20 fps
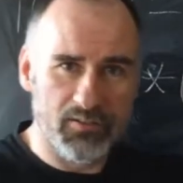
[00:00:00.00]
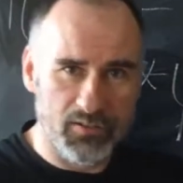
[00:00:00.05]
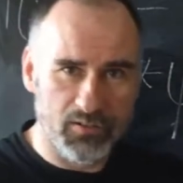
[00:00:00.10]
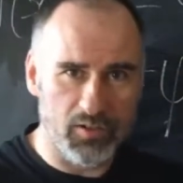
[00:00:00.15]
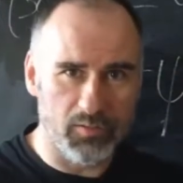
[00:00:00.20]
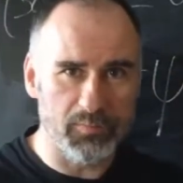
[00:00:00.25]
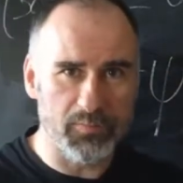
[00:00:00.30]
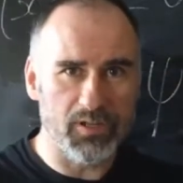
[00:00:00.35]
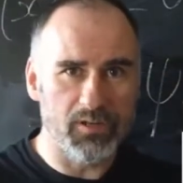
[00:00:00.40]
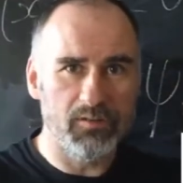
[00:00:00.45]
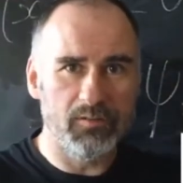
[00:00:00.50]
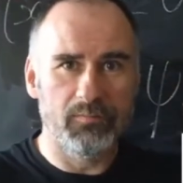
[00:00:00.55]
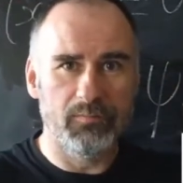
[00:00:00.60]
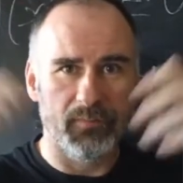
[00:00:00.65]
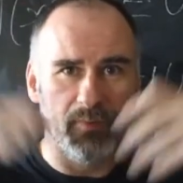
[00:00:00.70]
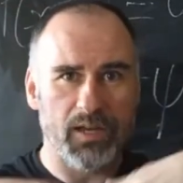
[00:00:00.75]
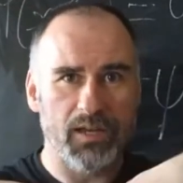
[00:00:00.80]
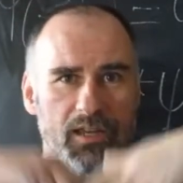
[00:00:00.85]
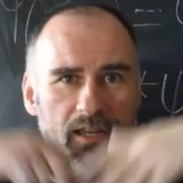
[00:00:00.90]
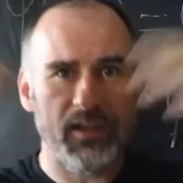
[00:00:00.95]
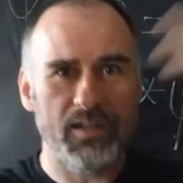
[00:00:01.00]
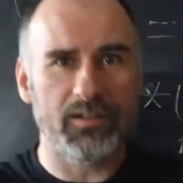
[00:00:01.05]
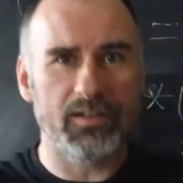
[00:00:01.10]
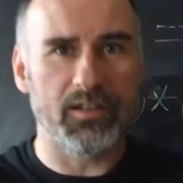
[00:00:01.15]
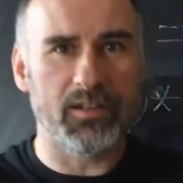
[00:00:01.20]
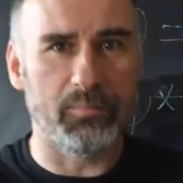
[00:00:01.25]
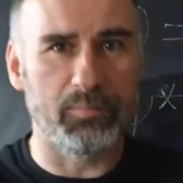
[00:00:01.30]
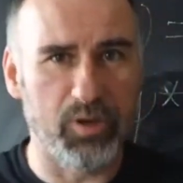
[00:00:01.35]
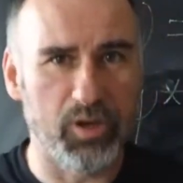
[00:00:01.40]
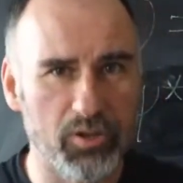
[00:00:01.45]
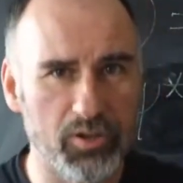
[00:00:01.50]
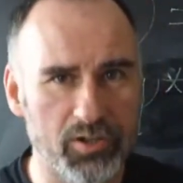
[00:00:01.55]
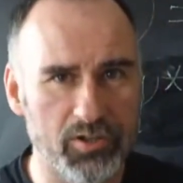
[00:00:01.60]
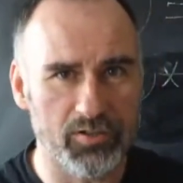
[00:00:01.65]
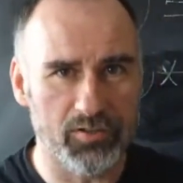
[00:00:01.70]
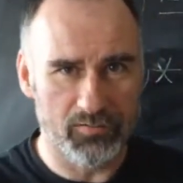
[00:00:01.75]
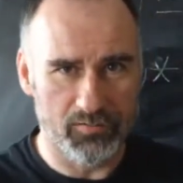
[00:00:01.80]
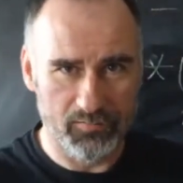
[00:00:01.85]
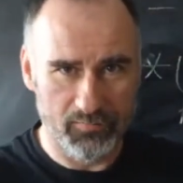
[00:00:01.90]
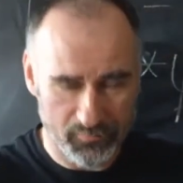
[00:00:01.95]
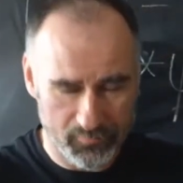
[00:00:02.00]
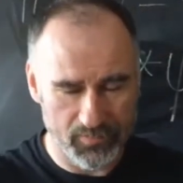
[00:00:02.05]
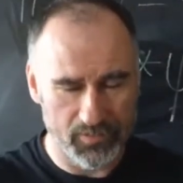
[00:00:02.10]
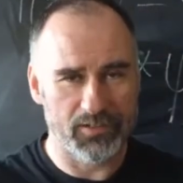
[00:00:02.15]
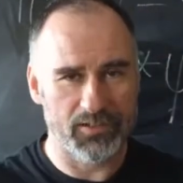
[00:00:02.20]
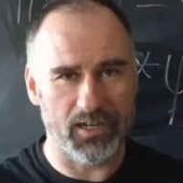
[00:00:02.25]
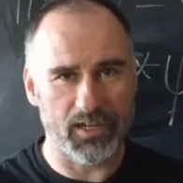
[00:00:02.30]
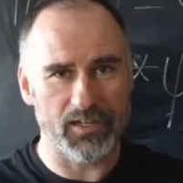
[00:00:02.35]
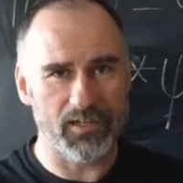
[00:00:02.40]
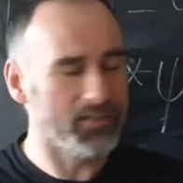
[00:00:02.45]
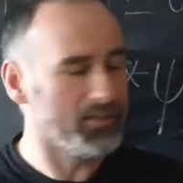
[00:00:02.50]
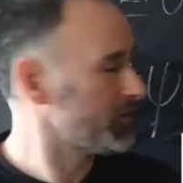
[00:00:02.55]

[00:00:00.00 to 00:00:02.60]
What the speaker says: something by e to the plus, exactly the